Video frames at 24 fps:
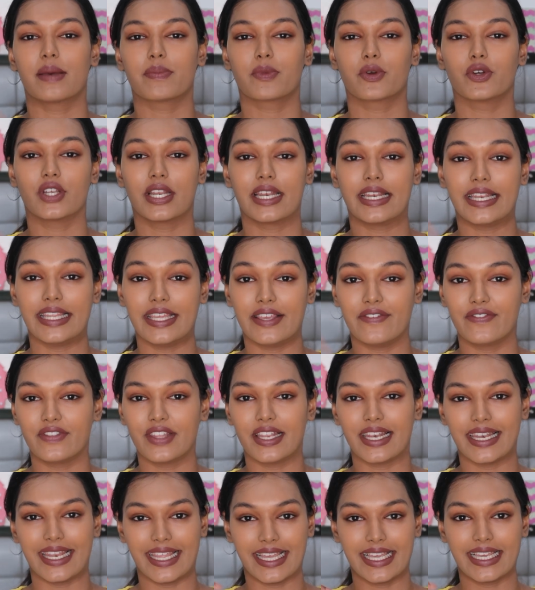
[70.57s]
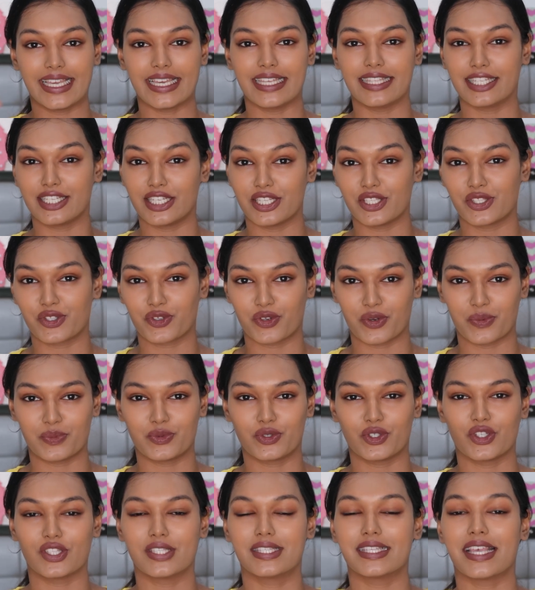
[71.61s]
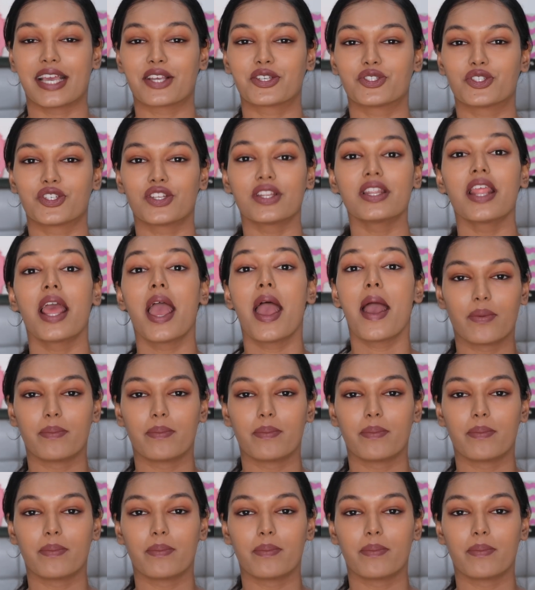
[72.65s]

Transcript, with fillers: I'm going to leave the link in the description section.